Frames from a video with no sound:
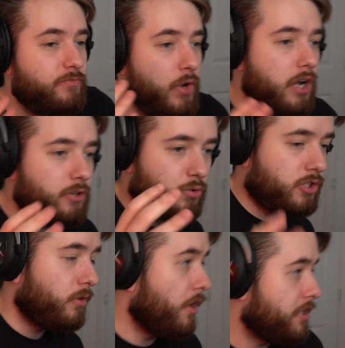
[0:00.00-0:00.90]
vertical
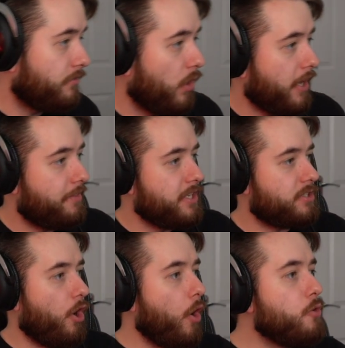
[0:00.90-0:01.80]
slice of like
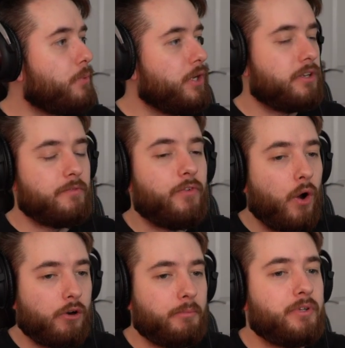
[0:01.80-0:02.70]
this open
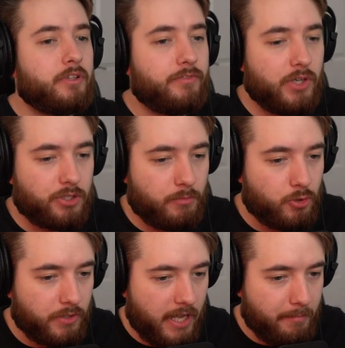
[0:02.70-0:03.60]
environment the first time we
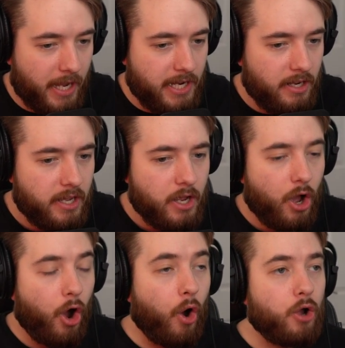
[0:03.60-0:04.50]
saw the campaign
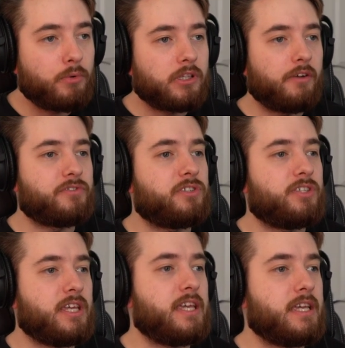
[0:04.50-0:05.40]
i would love to
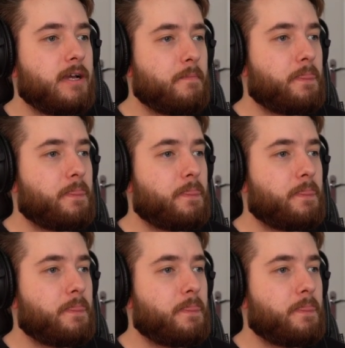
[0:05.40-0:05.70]
see